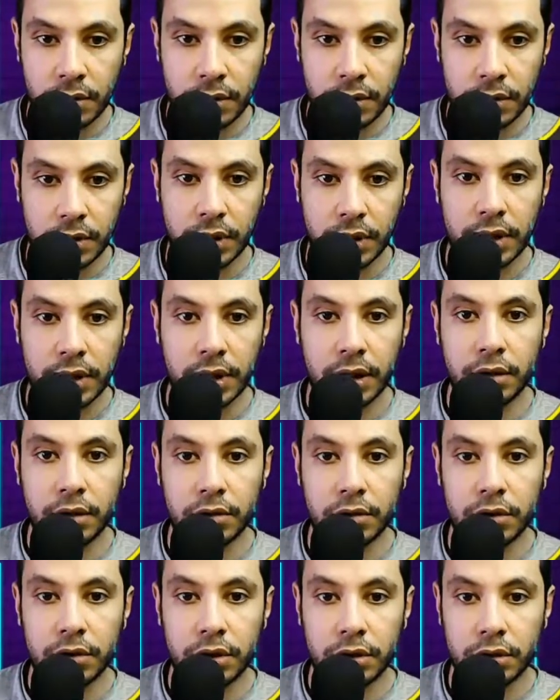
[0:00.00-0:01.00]
And then click
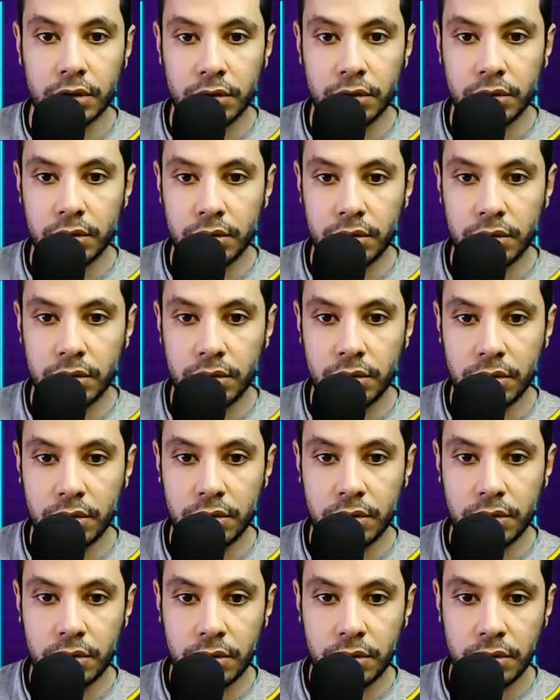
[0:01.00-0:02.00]
continue.
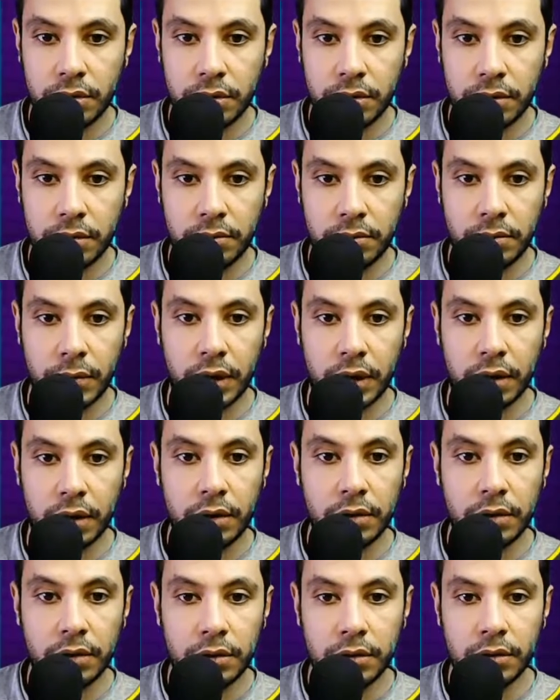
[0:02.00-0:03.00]

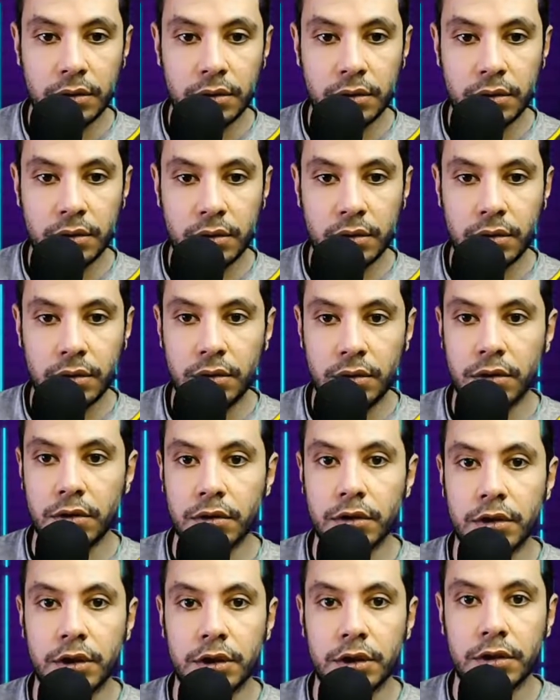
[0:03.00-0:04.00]
Mail.
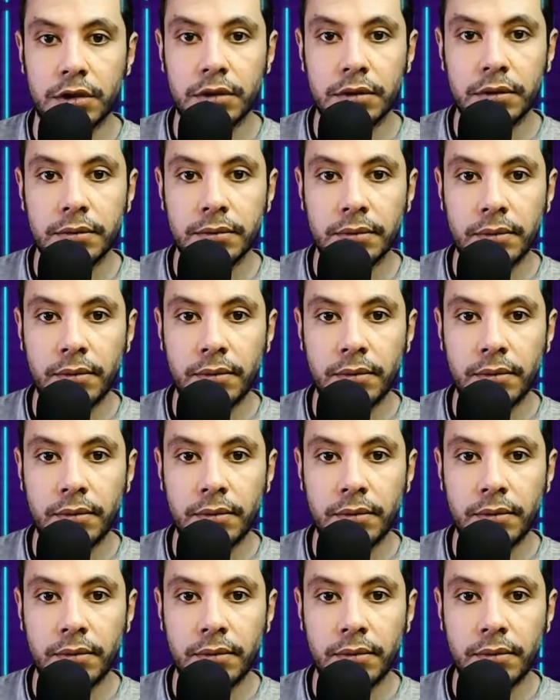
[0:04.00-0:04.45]
Continue.